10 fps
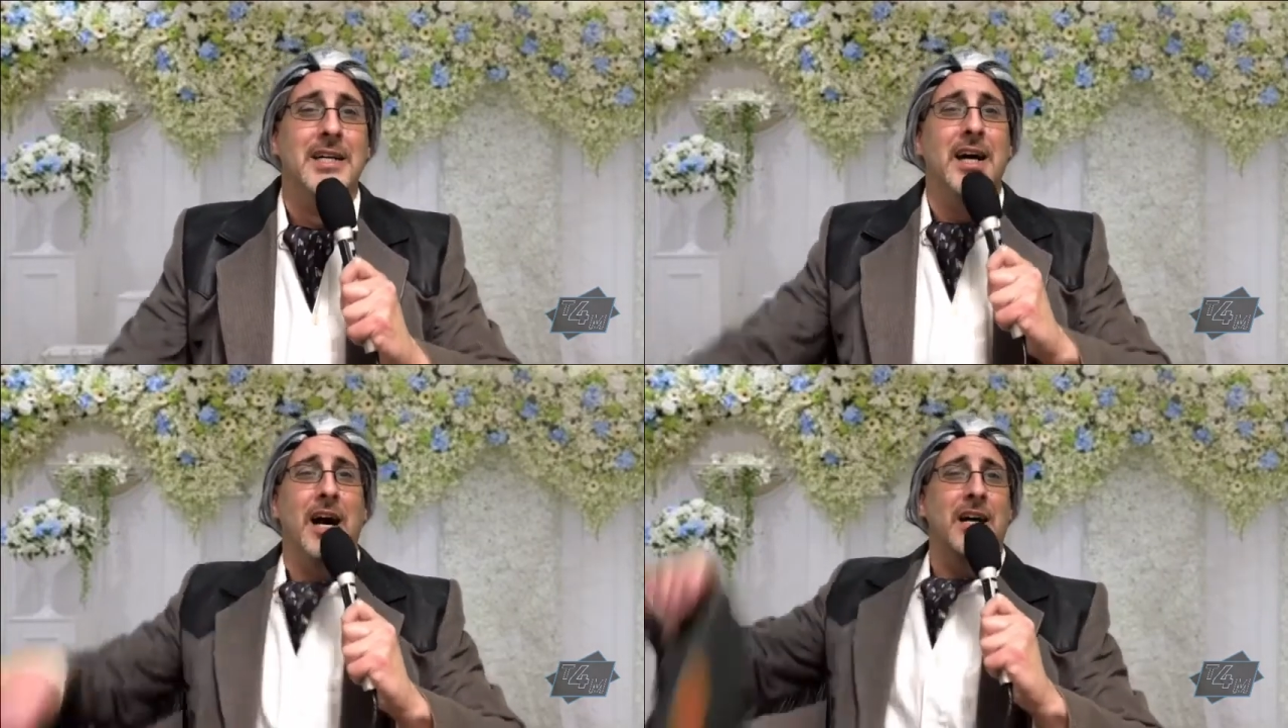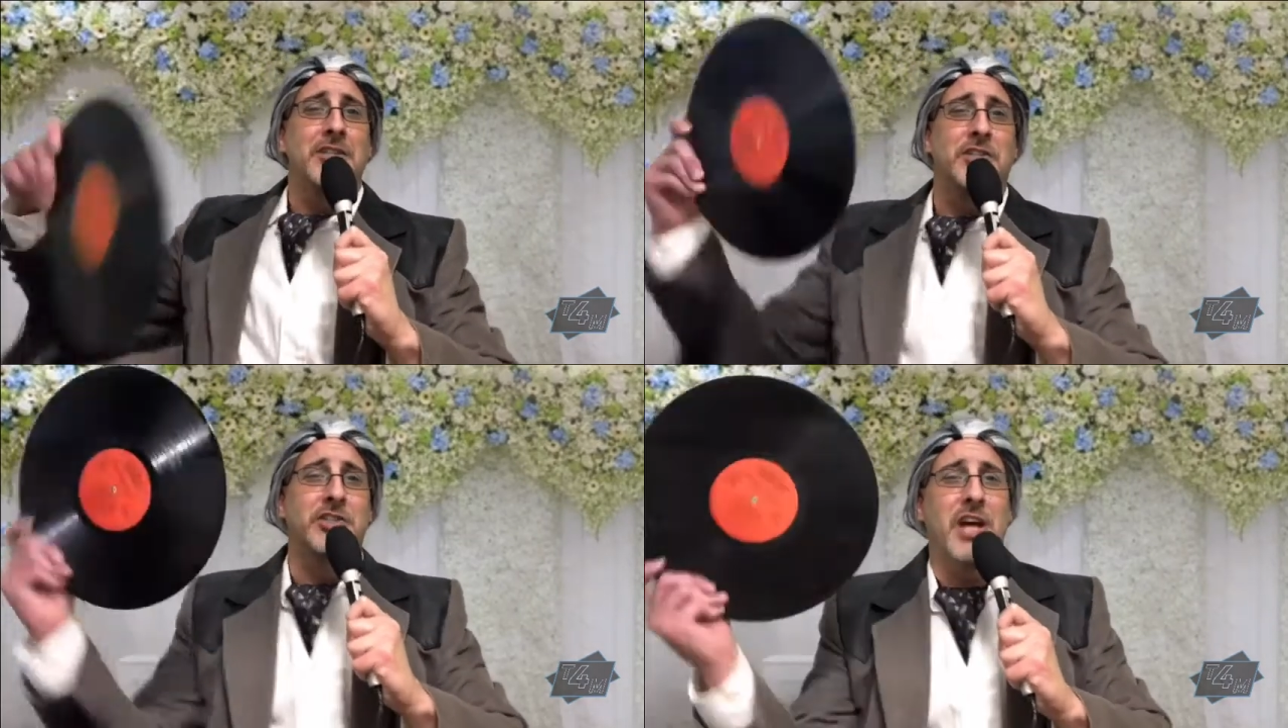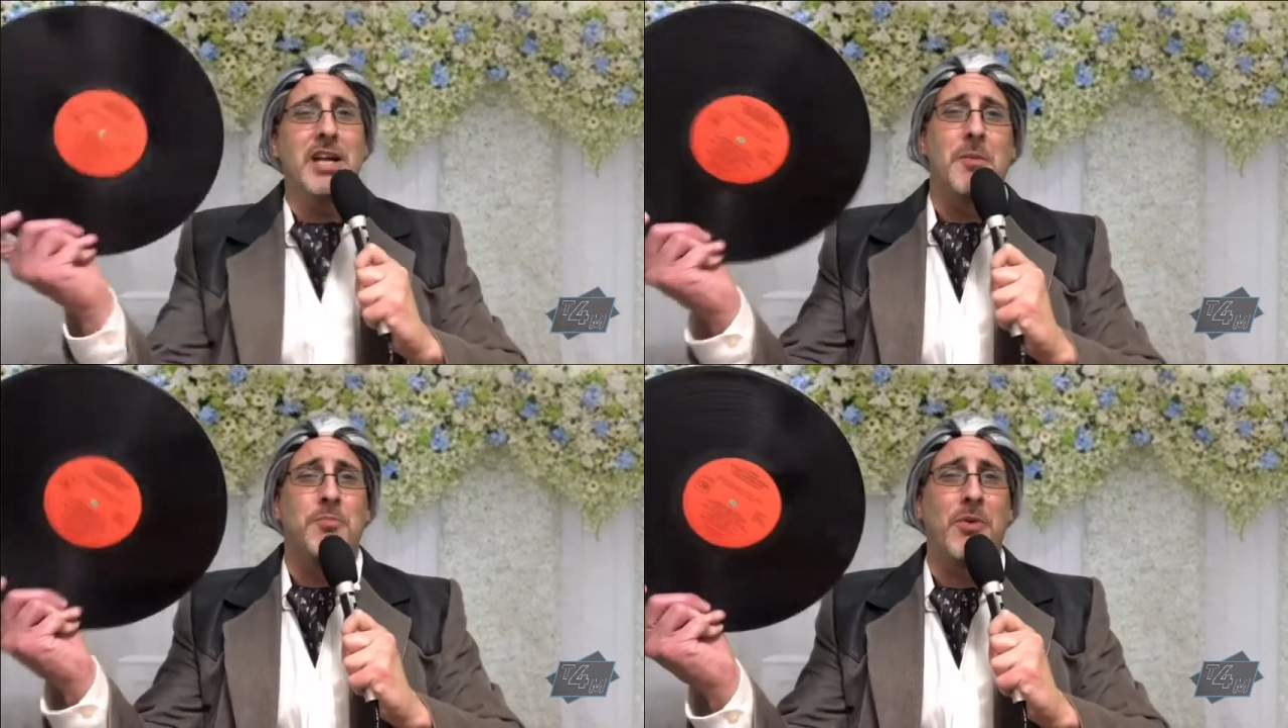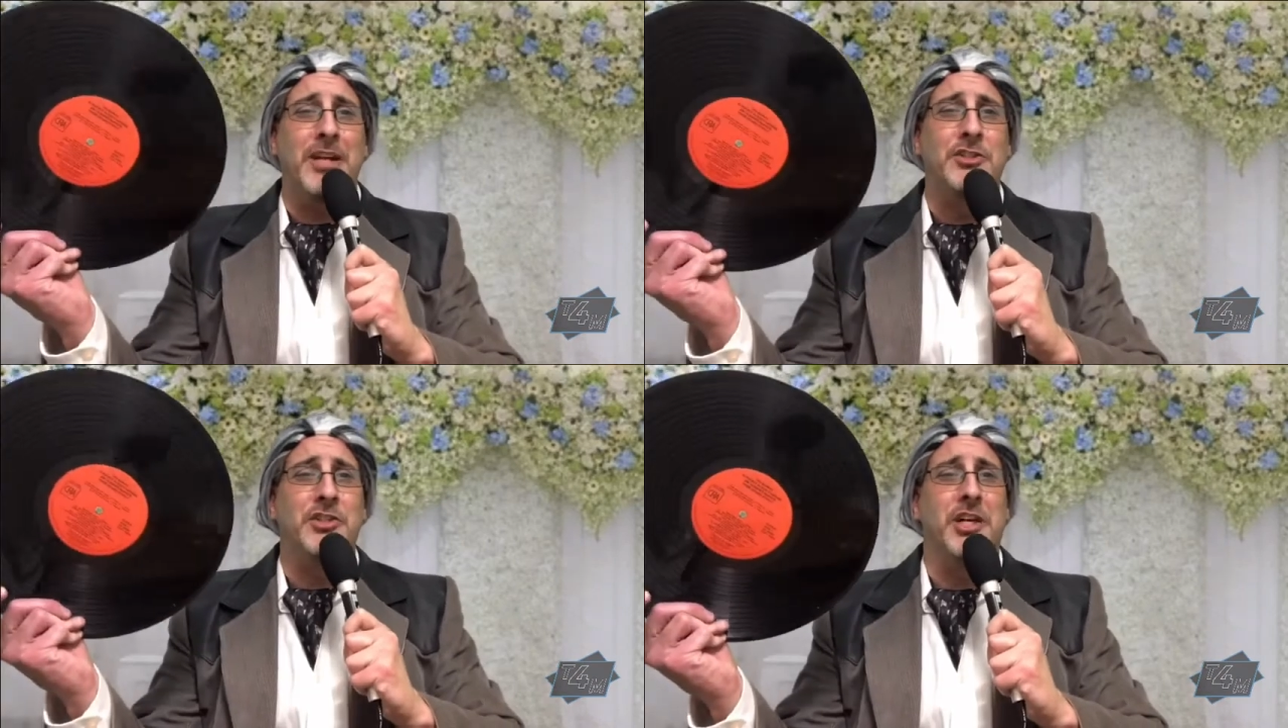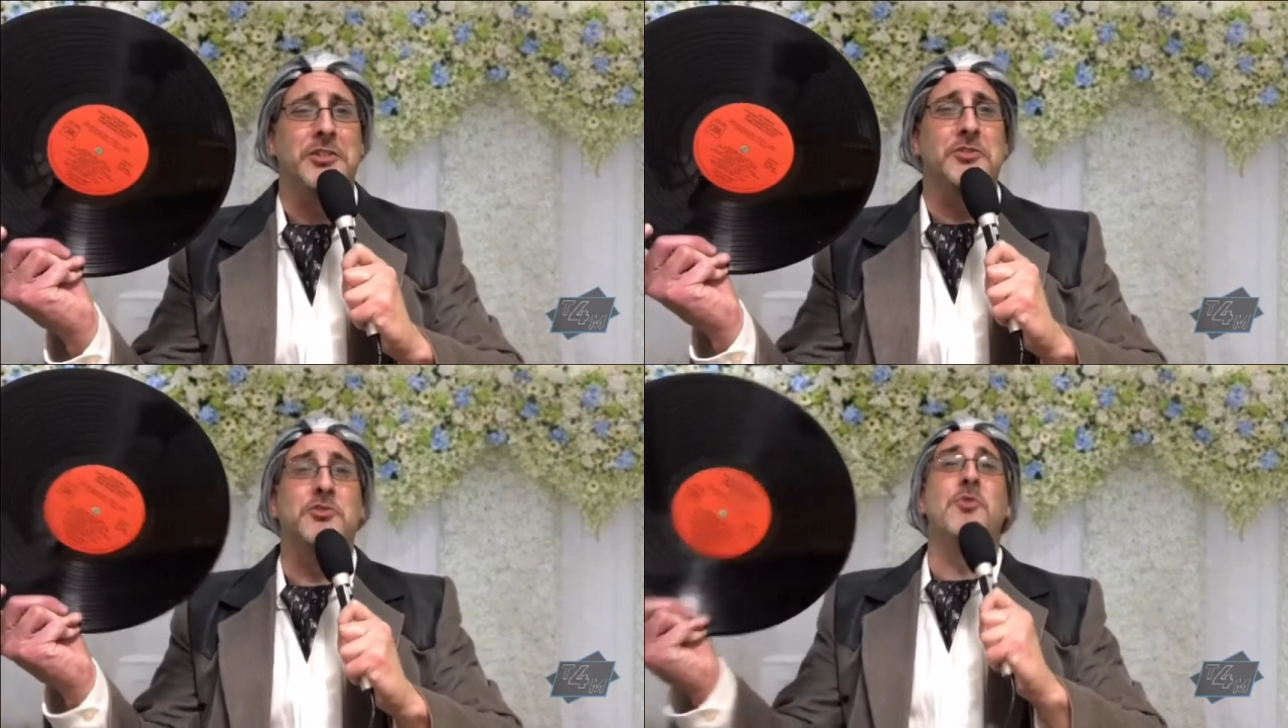A
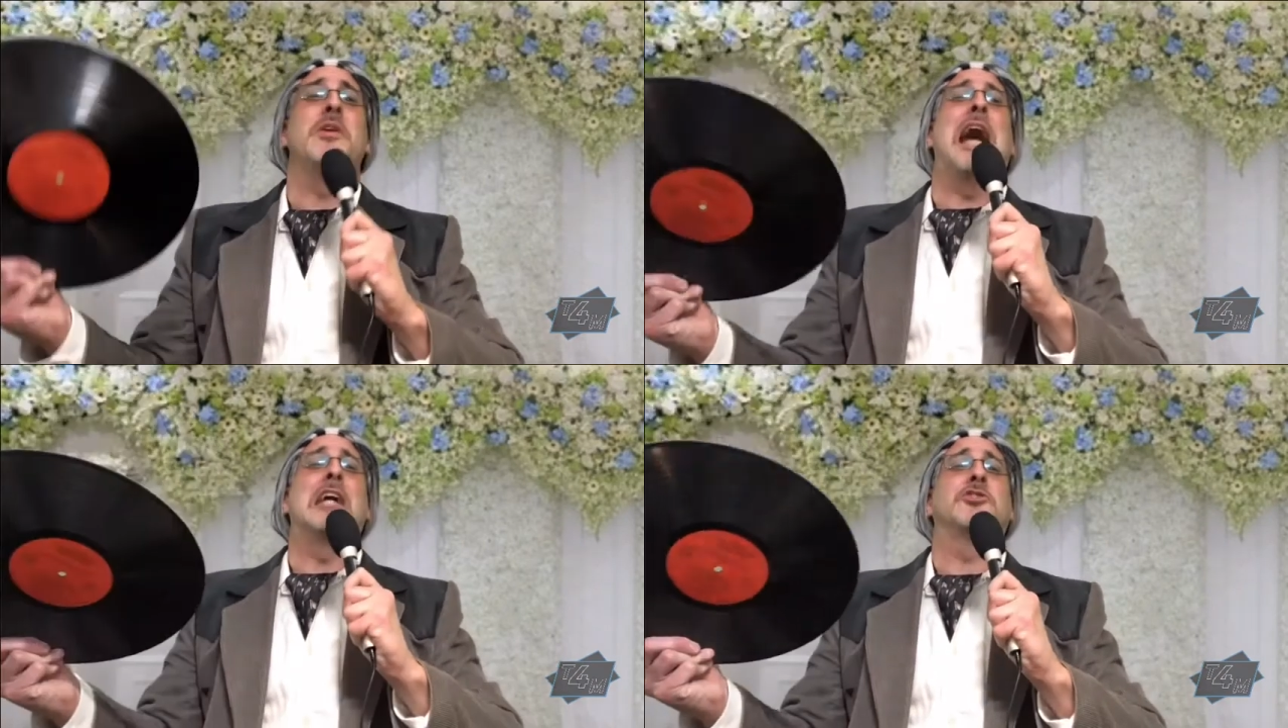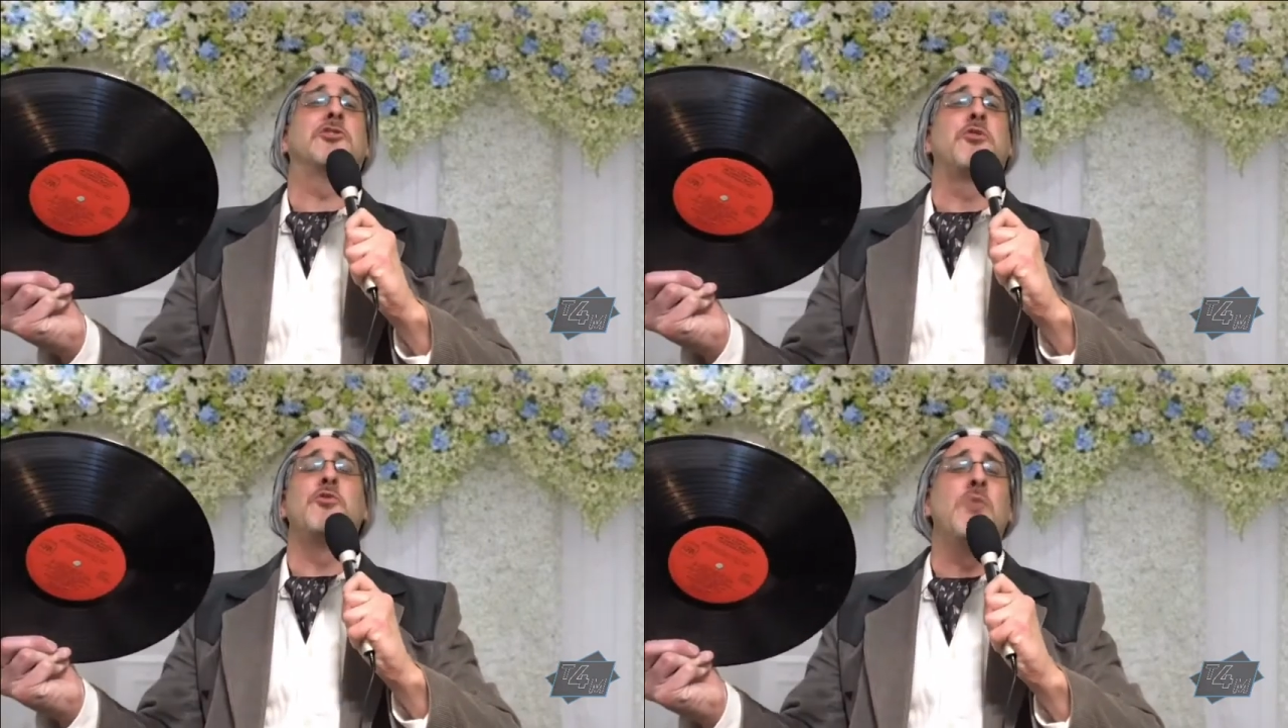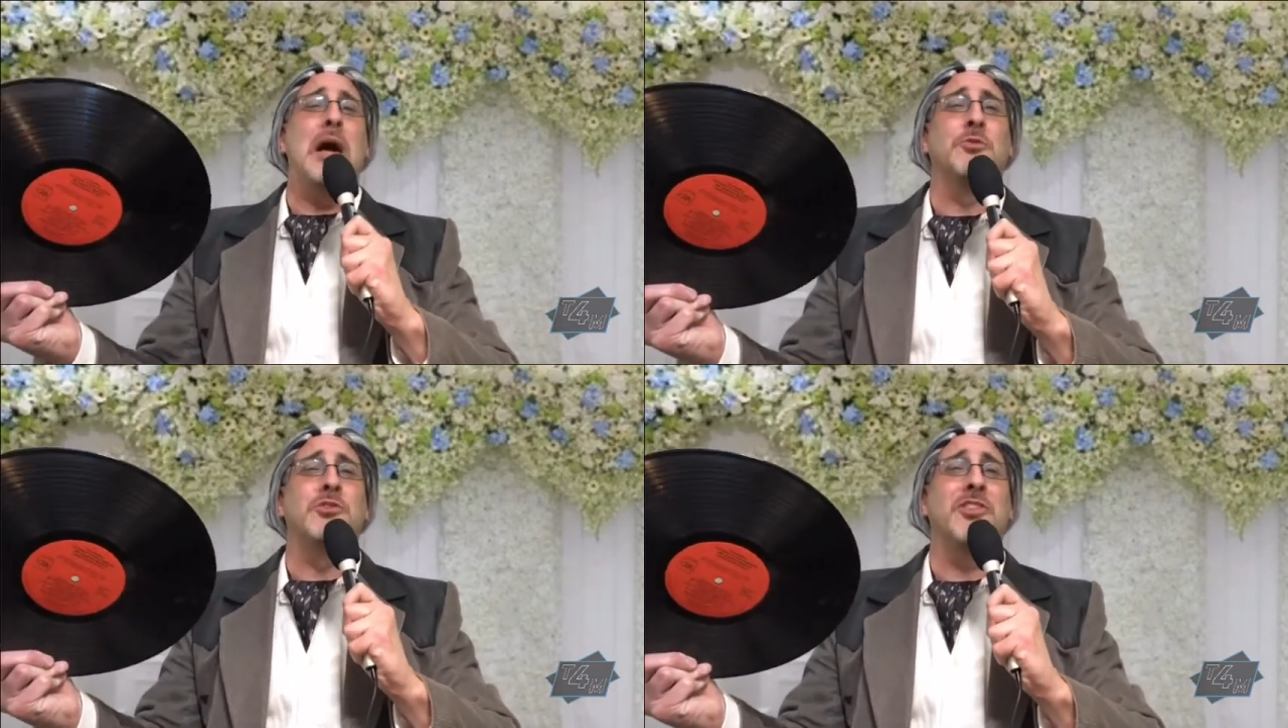celebration to last throughout